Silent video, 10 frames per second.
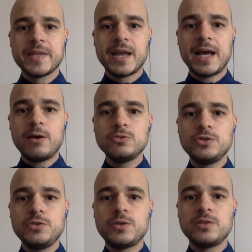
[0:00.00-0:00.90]
How do
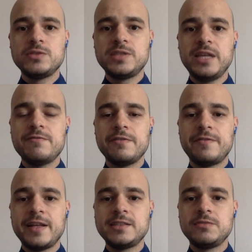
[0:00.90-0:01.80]
you conceive
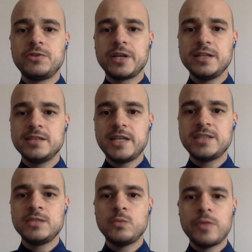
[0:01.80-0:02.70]
offensive
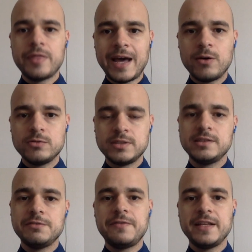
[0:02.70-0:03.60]
organization without
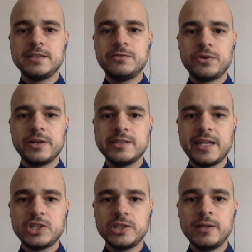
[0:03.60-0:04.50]
defensive
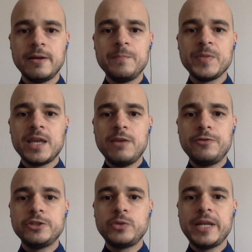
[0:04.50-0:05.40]
organization? If
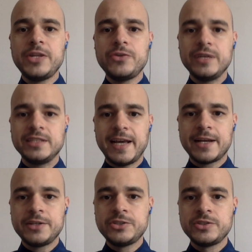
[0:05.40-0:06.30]
you're training your
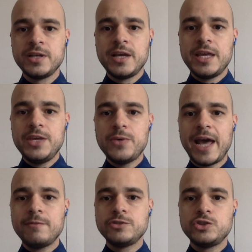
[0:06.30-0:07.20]
attackers, you
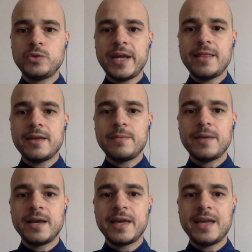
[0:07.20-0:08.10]
have to train them
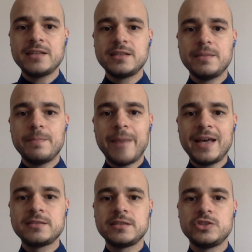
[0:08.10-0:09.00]
against the
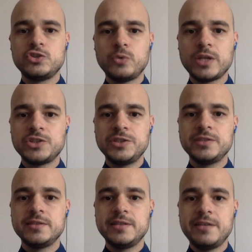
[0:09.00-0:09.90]
best
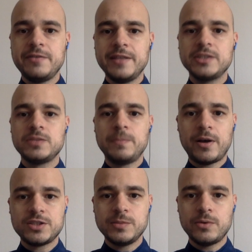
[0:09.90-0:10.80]
structured defense
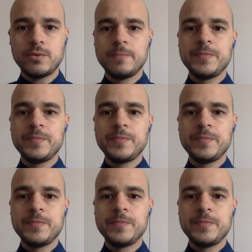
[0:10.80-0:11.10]
possible.